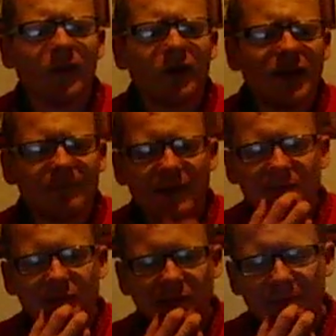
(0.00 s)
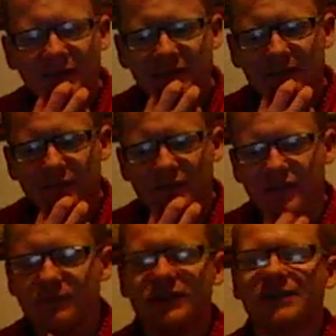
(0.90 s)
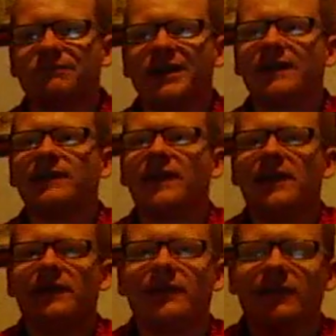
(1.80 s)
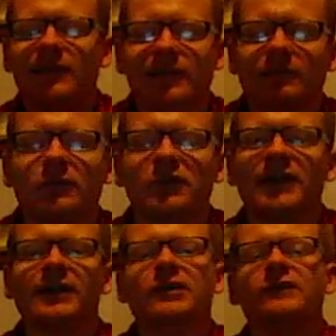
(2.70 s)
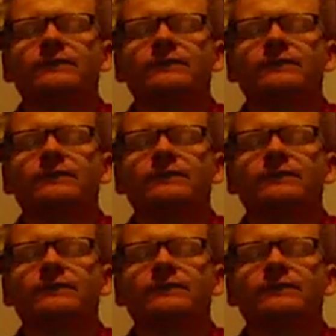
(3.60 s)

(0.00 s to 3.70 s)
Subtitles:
he made so many differences which didn't make sense, and this is what they are.